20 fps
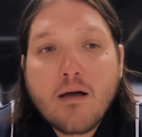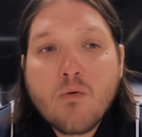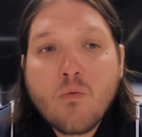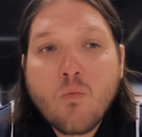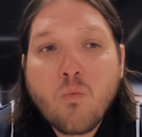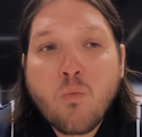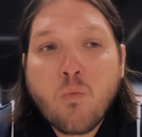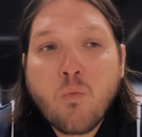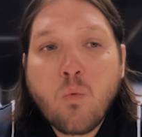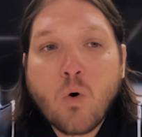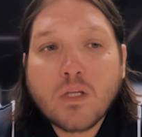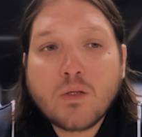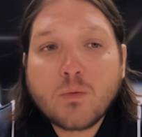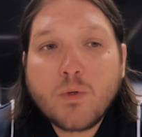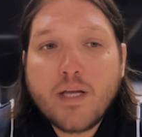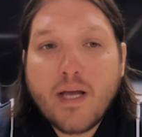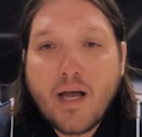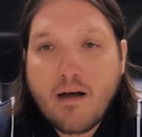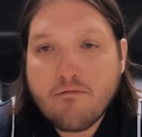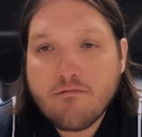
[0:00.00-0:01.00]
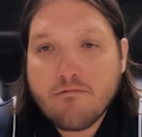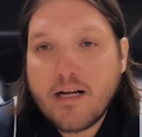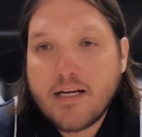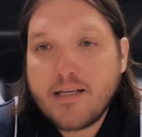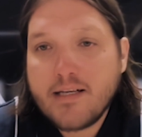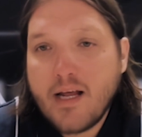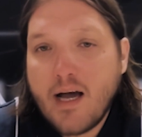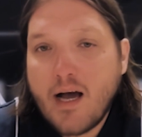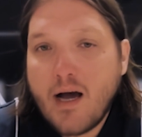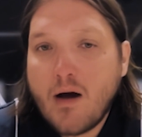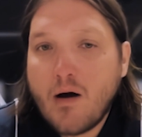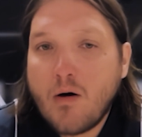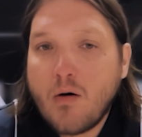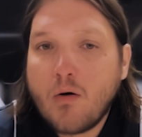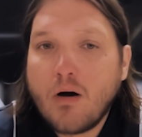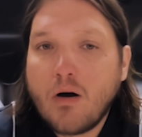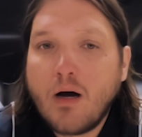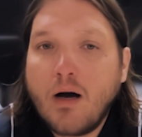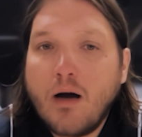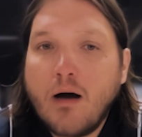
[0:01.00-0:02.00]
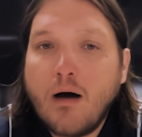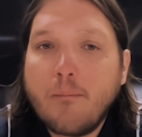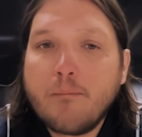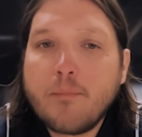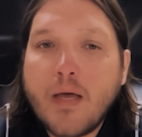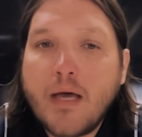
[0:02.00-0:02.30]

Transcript: What we have right now